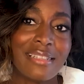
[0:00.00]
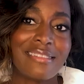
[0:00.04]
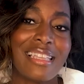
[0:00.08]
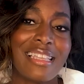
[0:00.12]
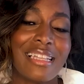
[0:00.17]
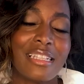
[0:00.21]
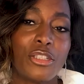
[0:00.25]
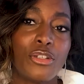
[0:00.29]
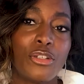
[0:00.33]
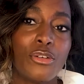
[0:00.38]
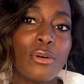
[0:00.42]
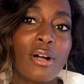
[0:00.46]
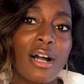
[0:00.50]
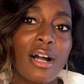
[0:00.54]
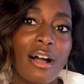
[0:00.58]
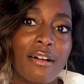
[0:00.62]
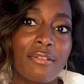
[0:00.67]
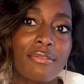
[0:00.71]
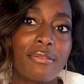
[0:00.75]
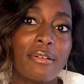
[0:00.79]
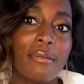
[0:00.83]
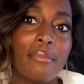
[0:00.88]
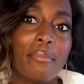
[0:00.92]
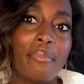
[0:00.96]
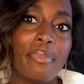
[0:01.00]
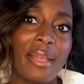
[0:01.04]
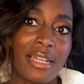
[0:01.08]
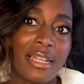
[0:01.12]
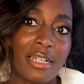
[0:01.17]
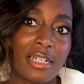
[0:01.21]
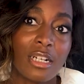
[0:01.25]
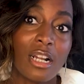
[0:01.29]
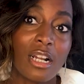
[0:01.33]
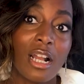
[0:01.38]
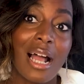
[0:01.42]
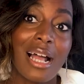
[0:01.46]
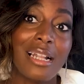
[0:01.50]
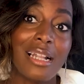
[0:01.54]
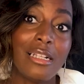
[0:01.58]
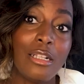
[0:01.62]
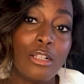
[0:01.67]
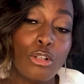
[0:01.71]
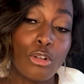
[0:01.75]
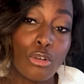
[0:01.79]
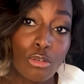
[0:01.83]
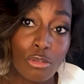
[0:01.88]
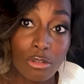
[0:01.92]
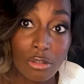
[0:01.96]
that you have better a
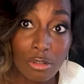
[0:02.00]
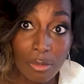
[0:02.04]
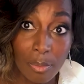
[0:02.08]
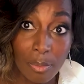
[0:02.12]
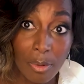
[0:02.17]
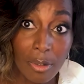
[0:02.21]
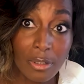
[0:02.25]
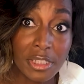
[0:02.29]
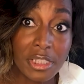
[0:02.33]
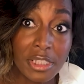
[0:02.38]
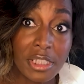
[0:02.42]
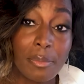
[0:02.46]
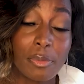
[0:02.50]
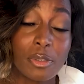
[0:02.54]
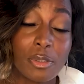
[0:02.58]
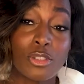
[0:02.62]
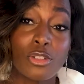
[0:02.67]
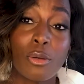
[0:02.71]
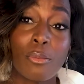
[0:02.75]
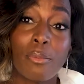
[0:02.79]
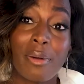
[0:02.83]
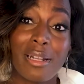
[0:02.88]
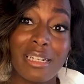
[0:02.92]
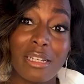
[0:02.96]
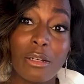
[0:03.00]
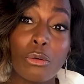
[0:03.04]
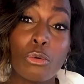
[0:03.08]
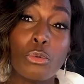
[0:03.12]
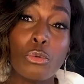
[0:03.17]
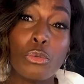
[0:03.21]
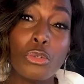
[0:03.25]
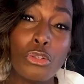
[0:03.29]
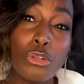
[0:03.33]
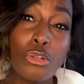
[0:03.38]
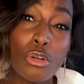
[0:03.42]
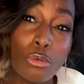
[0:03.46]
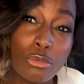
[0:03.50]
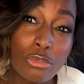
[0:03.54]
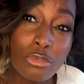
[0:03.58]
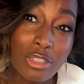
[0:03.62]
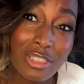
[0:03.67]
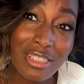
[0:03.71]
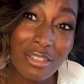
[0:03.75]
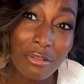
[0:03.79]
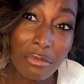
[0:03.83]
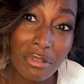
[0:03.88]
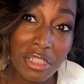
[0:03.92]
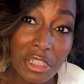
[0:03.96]
local partnership or somebody who
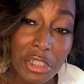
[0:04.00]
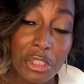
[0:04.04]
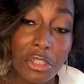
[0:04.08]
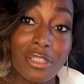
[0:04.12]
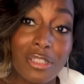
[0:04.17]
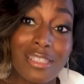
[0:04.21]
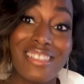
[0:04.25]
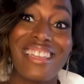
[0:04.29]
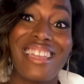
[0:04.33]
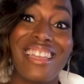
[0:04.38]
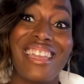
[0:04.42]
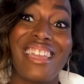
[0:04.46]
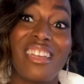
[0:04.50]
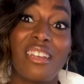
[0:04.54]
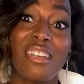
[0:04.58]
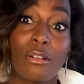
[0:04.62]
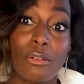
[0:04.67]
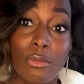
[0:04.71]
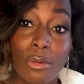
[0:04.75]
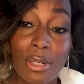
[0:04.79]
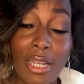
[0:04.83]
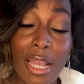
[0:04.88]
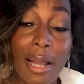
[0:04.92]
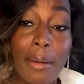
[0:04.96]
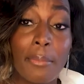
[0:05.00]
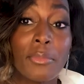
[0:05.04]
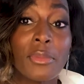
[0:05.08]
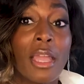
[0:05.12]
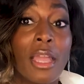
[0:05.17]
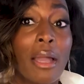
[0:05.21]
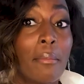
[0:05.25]
knows the region, the area.